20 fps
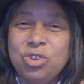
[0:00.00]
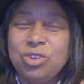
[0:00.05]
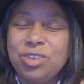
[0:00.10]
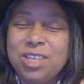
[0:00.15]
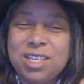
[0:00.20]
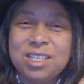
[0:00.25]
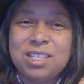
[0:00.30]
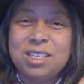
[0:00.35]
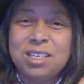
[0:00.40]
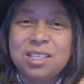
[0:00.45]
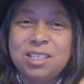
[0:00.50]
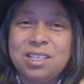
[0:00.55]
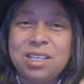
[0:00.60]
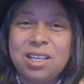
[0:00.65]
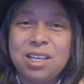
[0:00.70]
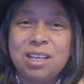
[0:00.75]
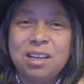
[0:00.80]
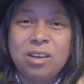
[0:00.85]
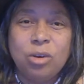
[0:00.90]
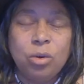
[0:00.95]

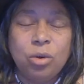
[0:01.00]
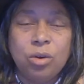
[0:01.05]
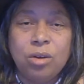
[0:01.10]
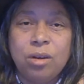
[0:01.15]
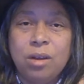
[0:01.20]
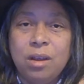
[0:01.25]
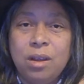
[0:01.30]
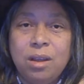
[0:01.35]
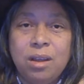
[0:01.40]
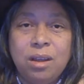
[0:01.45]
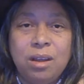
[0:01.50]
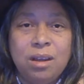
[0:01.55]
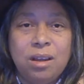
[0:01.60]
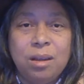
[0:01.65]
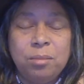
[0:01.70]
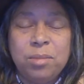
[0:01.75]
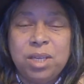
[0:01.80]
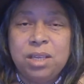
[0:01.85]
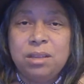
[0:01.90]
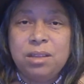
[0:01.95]
distancing. Or,
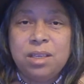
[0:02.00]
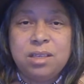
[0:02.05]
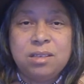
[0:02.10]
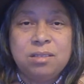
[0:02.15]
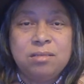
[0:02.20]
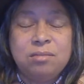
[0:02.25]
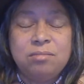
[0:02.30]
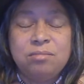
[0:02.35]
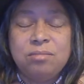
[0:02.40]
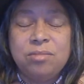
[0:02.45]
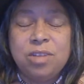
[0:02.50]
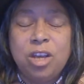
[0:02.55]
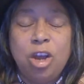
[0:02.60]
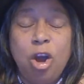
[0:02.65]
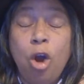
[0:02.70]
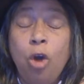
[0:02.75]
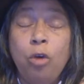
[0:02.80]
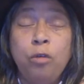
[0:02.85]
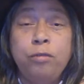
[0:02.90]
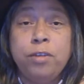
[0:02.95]
I mean, the
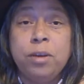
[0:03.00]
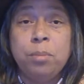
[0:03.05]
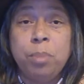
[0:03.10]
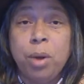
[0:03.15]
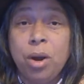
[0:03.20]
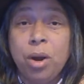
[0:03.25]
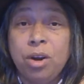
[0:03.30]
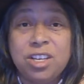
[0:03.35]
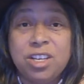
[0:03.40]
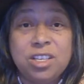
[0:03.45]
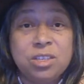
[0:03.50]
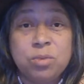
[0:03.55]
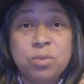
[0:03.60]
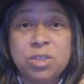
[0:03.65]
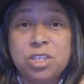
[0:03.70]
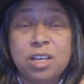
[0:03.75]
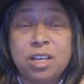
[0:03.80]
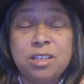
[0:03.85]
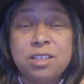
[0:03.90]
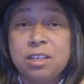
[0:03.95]
COVID parties,
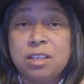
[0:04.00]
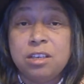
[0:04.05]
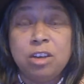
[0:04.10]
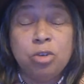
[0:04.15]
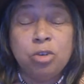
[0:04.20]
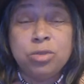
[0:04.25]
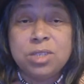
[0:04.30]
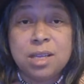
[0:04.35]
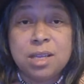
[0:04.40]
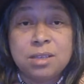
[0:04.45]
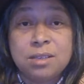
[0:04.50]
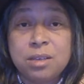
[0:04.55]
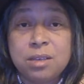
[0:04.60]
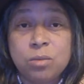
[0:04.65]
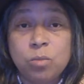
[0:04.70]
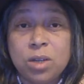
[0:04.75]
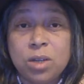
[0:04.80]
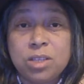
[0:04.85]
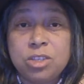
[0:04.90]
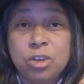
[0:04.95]
which I see no sense
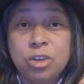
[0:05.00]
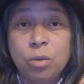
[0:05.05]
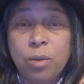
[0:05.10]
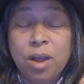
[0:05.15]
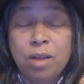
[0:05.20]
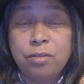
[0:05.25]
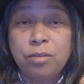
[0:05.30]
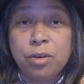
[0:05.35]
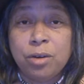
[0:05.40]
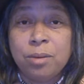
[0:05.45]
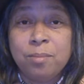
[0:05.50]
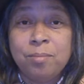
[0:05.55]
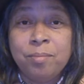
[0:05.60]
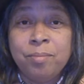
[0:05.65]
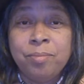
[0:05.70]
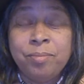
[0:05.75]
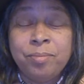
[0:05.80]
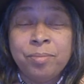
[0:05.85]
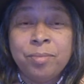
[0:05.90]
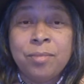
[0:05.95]
in whatsoever.
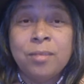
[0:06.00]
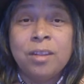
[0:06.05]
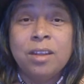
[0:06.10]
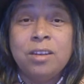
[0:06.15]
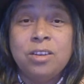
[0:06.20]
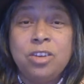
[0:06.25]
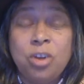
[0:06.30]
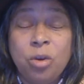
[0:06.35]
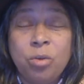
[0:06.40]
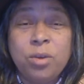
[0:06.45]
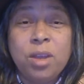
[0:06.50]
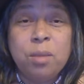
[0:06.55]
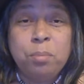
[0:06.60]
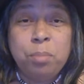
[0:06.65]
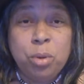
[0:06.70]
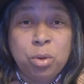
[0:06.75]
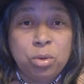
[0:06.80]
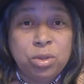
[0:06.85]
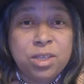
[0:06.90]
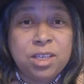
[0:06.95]
Don't get
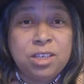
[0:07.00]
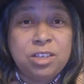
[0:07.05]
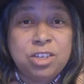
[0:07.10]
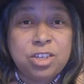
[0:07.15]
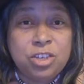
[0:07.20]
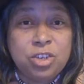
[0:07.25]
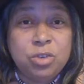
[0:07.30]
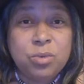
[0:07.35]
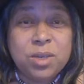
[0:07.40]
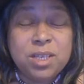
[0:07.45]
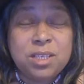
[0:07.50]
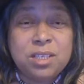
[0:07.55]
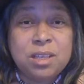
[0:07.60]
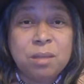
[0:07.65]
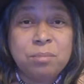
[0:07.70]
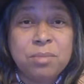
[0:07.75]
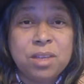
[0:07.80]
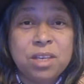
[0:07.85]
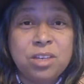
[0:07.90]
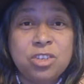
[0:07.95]
pulled into doing
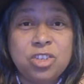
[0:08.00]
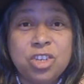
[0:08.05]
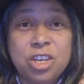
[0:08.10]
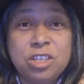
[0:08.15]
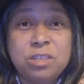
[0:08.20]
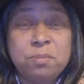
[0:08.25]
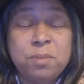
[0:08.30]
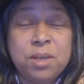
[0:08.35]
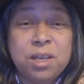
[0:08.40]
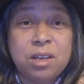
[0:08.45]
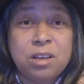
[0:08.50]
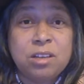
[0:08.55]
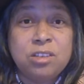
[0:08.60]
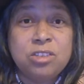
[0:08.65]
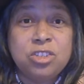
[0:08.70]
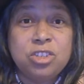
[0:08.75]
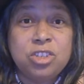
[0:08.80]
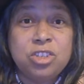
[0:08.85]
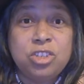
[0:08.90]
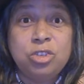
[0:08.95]
something just
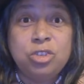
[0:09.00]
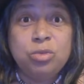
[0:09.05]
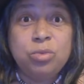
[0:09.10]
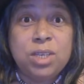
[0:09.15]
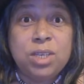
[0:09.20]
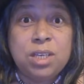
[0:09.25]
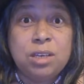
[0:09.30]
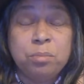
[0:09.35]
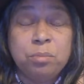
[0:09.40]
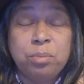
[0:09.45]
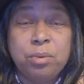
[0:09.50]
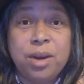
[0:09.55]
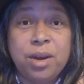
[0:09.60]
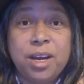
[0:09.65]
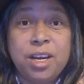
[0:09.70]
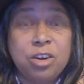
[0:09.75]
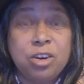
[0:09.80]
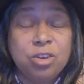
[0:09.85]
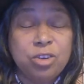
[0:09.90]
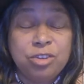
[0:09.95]
because you need a
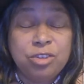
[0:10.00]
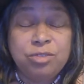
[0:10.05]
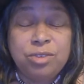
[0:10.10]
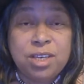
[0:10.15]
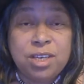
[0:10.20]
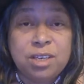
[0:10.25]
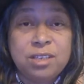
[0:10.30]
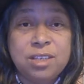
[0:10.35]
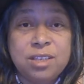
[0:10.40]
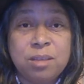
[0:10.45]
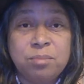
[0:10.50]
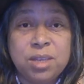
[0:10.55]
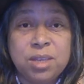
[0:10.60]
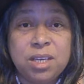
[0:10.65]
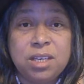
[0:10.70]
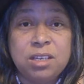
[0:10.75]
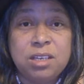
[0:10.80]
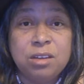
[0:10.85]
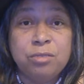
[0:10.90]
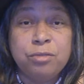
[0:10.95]
break or you need
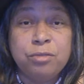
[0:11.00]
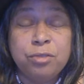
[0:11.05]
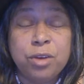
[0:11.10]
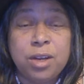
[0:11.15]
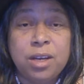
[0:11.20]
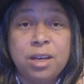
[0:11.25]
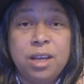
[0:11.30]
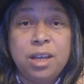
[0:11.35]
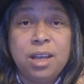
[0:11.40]
something different,